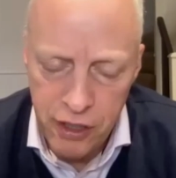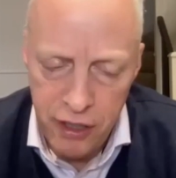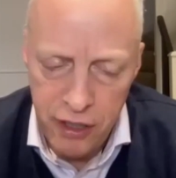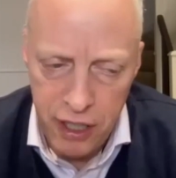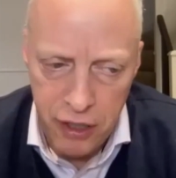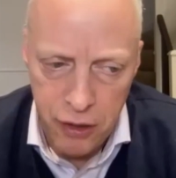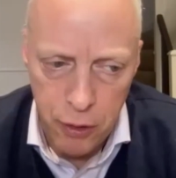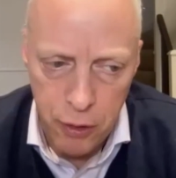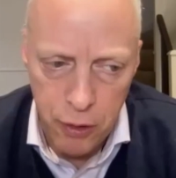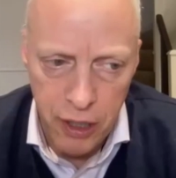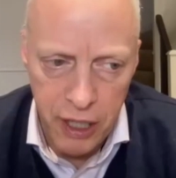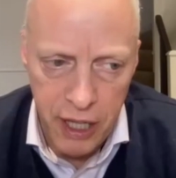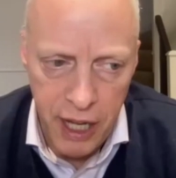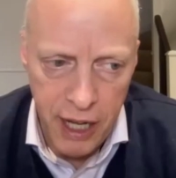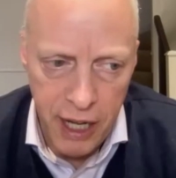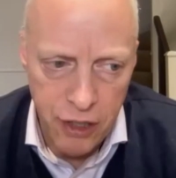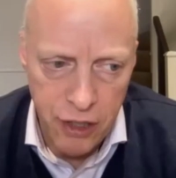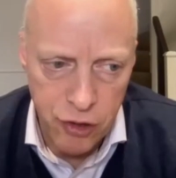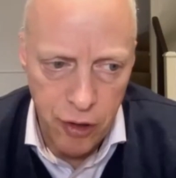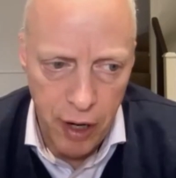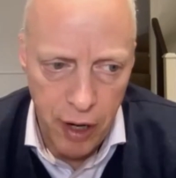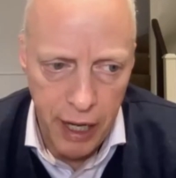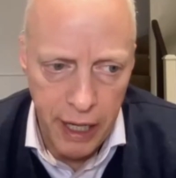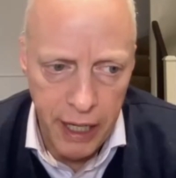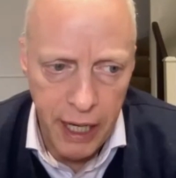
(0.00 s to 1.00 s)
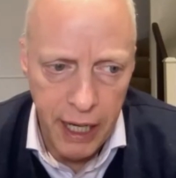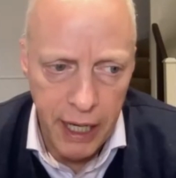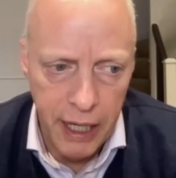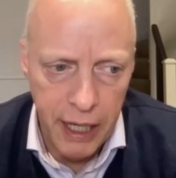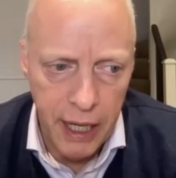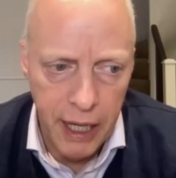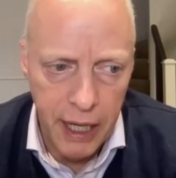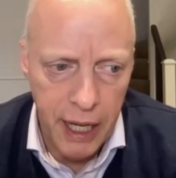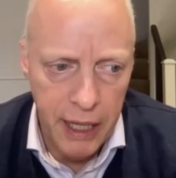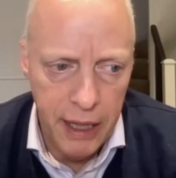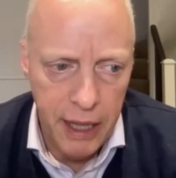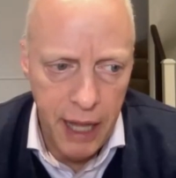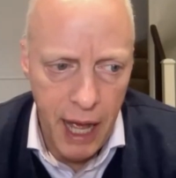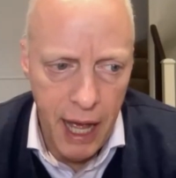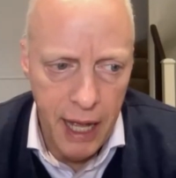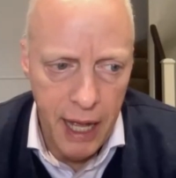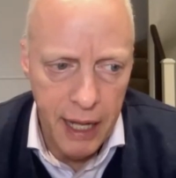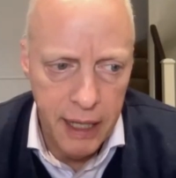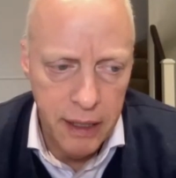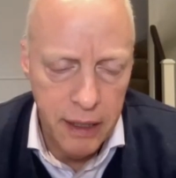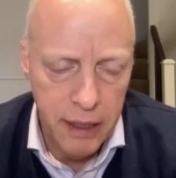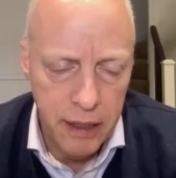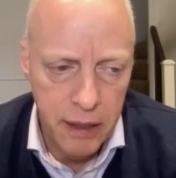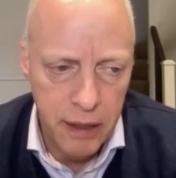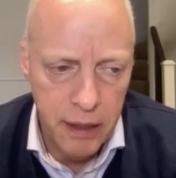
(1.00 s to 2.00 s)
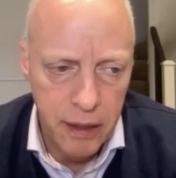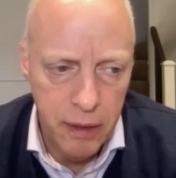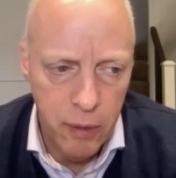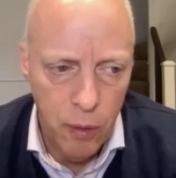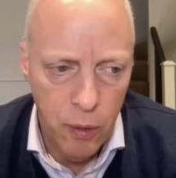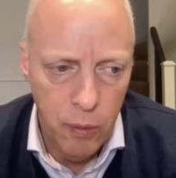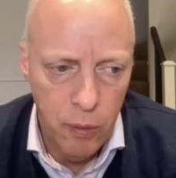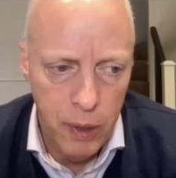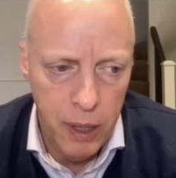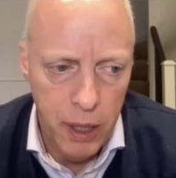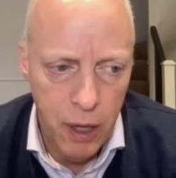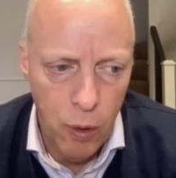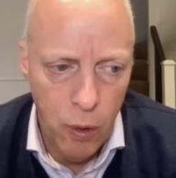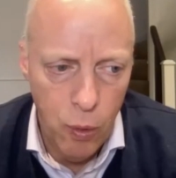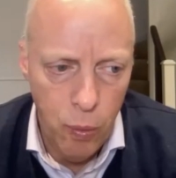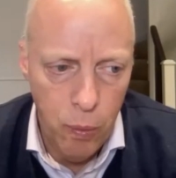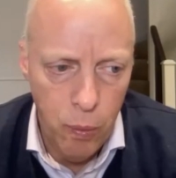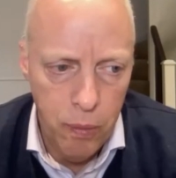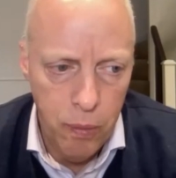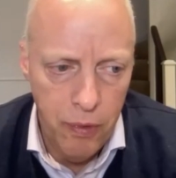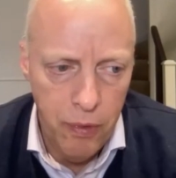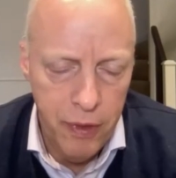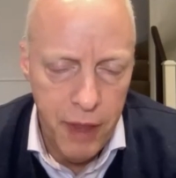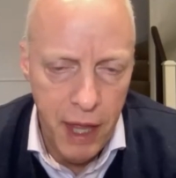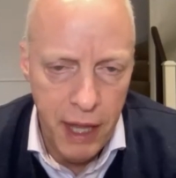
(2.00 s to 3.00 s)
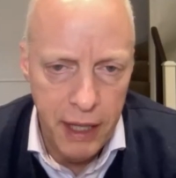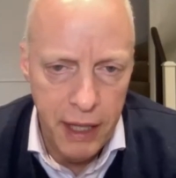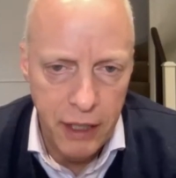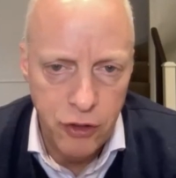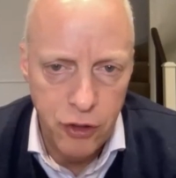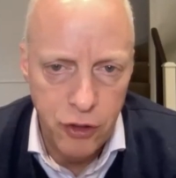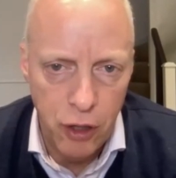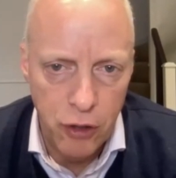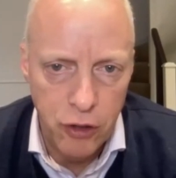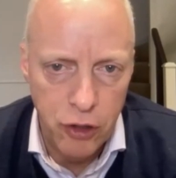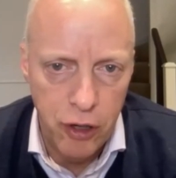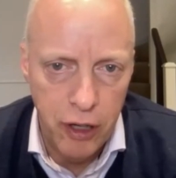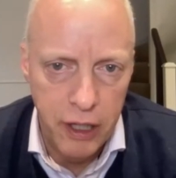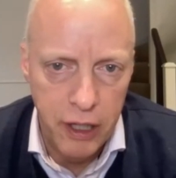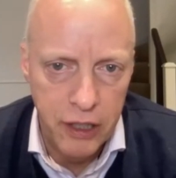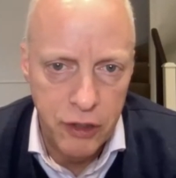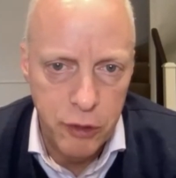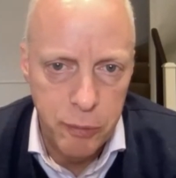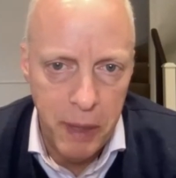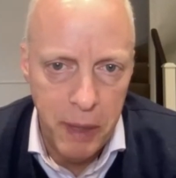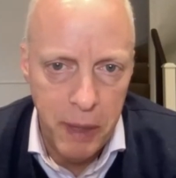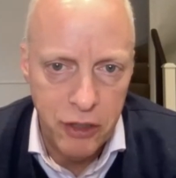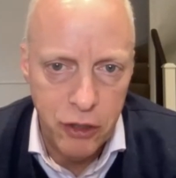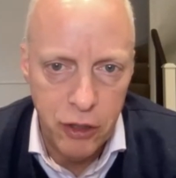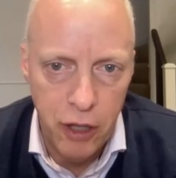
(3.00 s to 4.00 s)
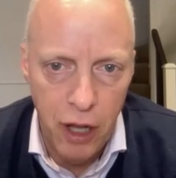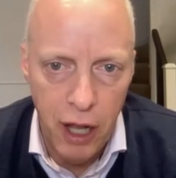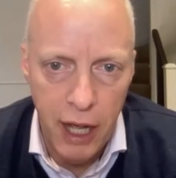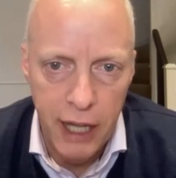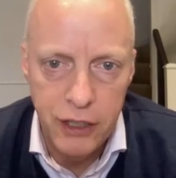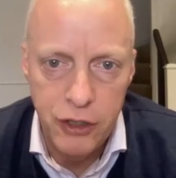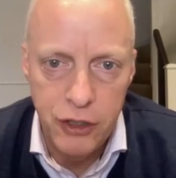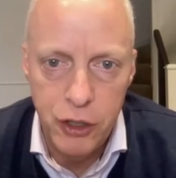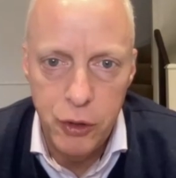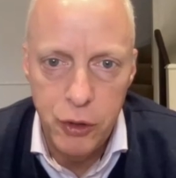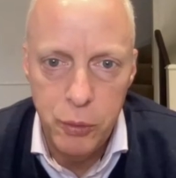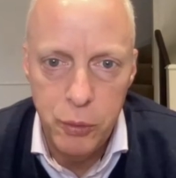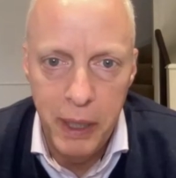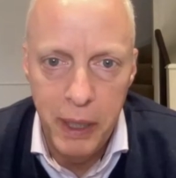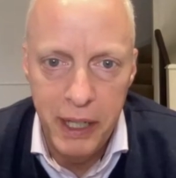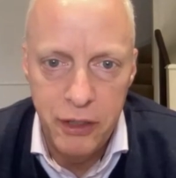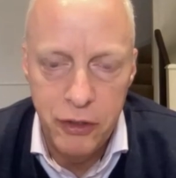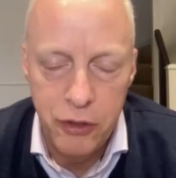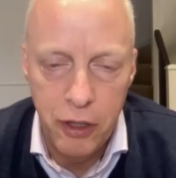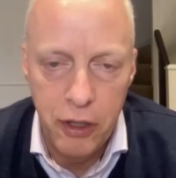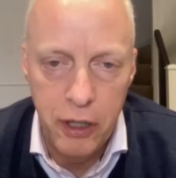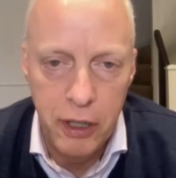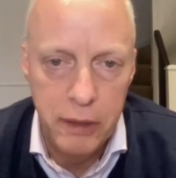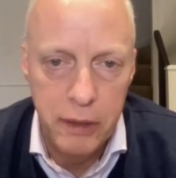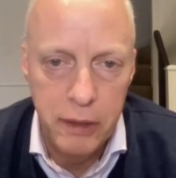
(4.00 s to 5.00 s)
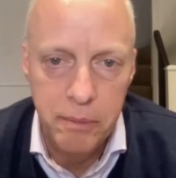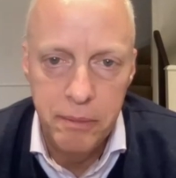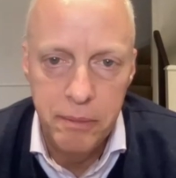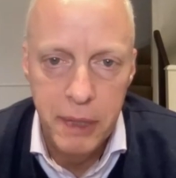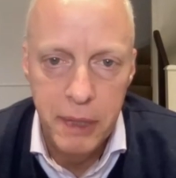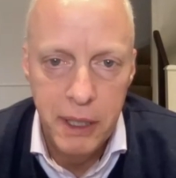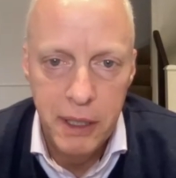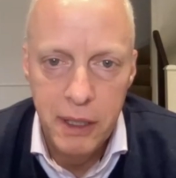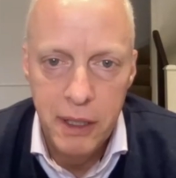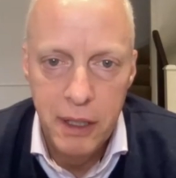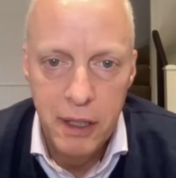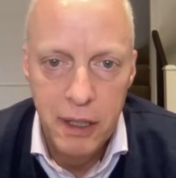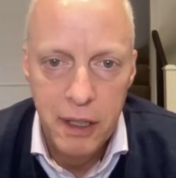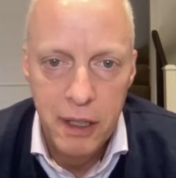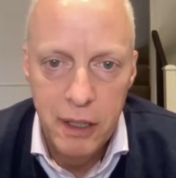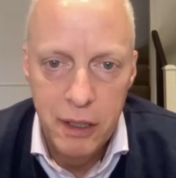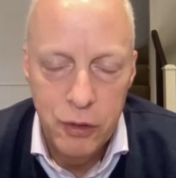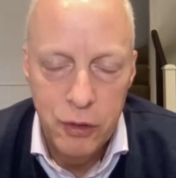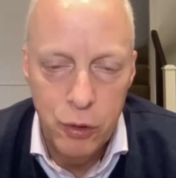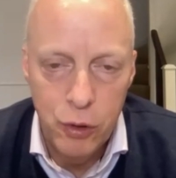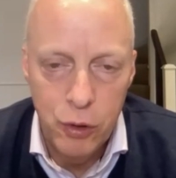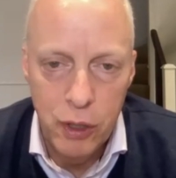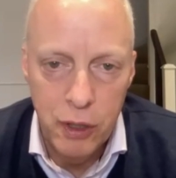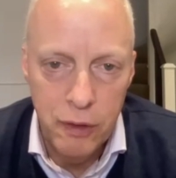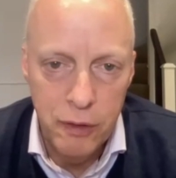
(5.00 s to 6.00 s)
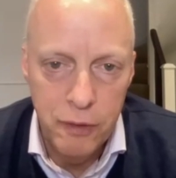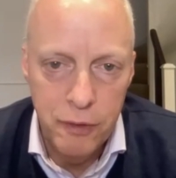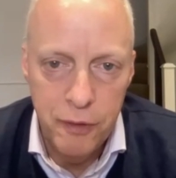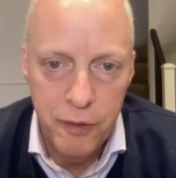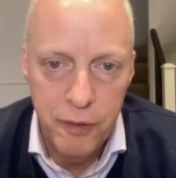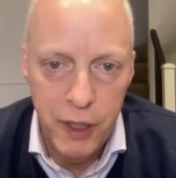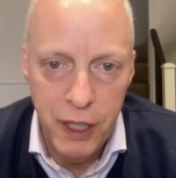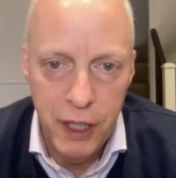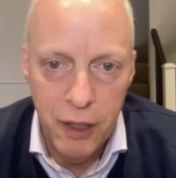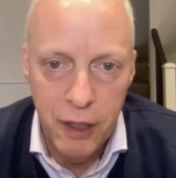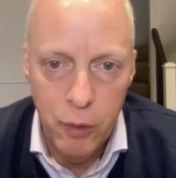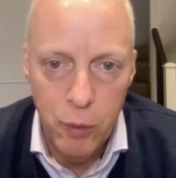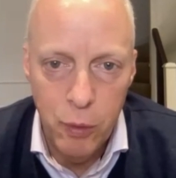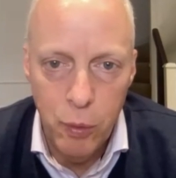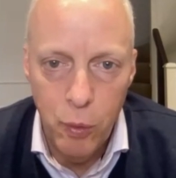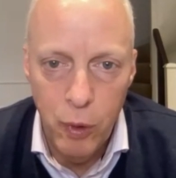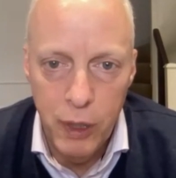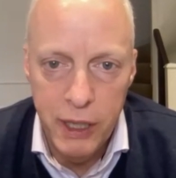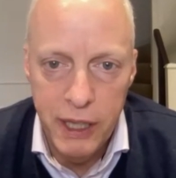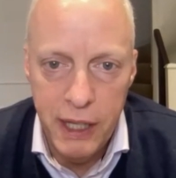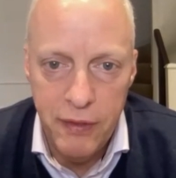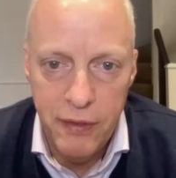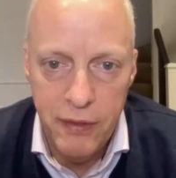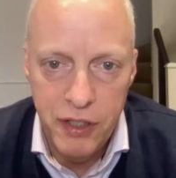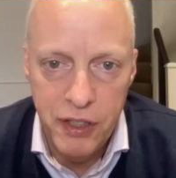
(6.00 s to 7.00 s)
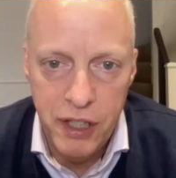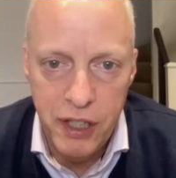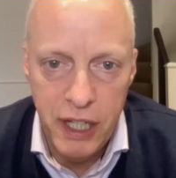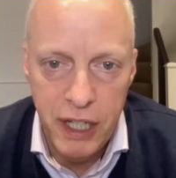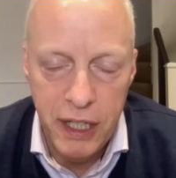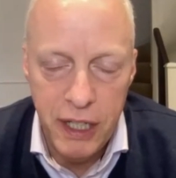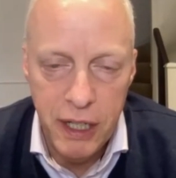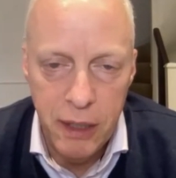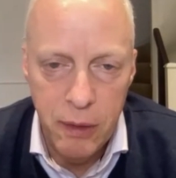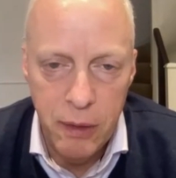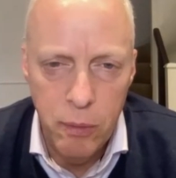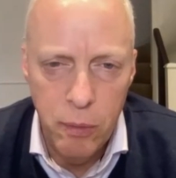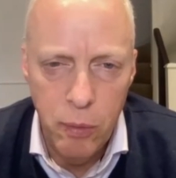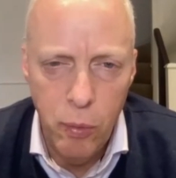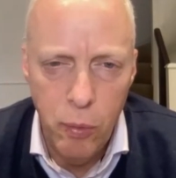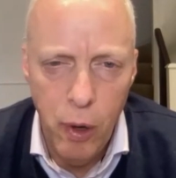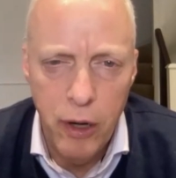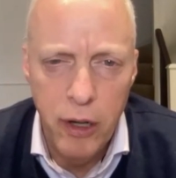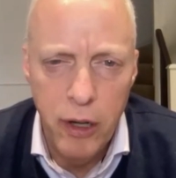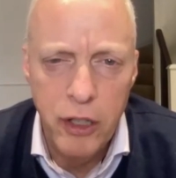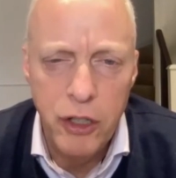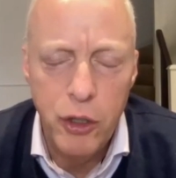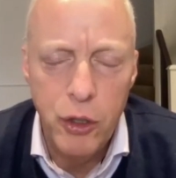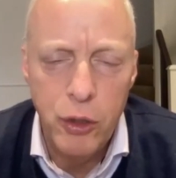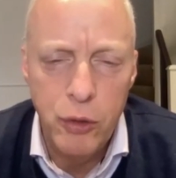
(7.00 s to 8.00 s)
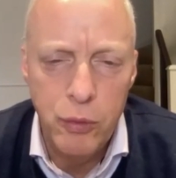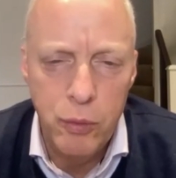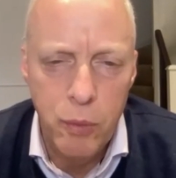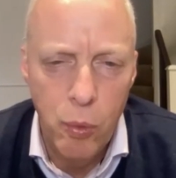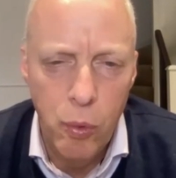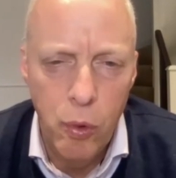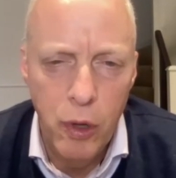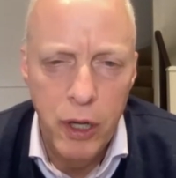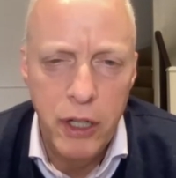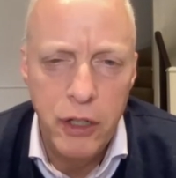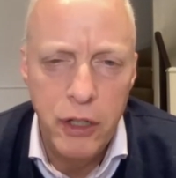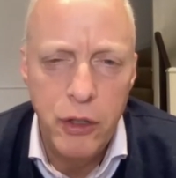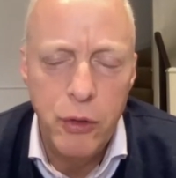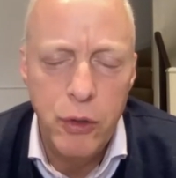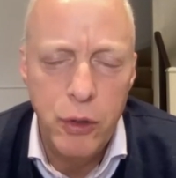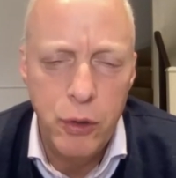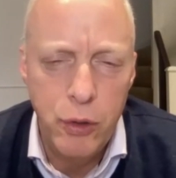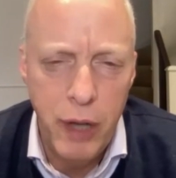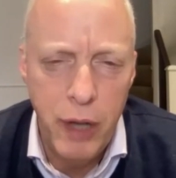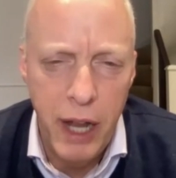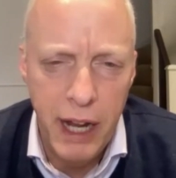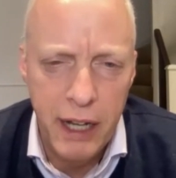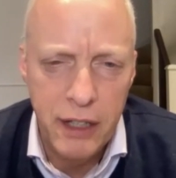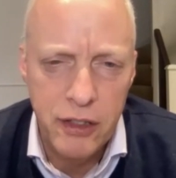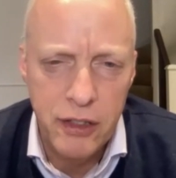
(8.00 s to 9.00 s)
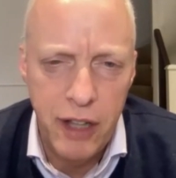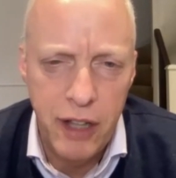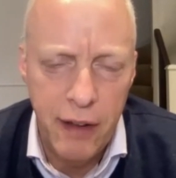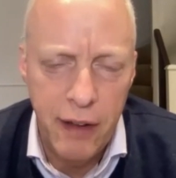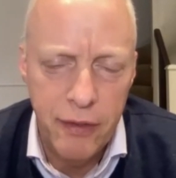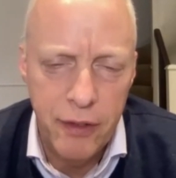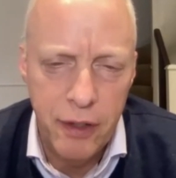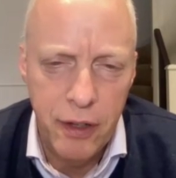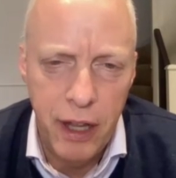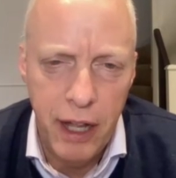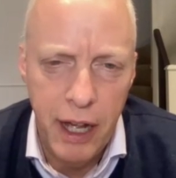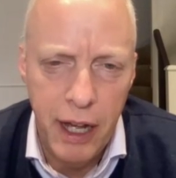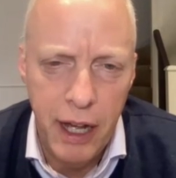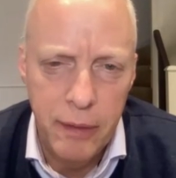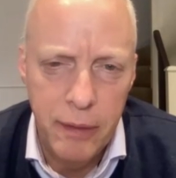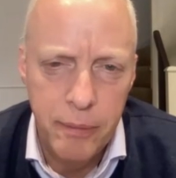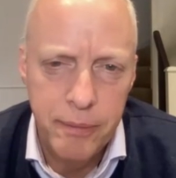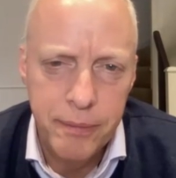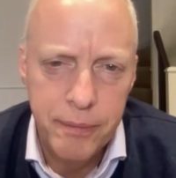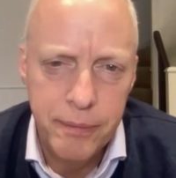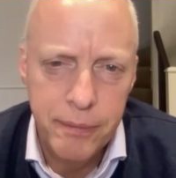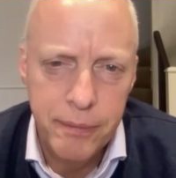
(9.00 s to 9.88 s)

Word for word: the T thirty-eight training, and then, you know, then they start trying to specialize you based on sort of, you know, what they've seen. And where did you, what did you do next after that?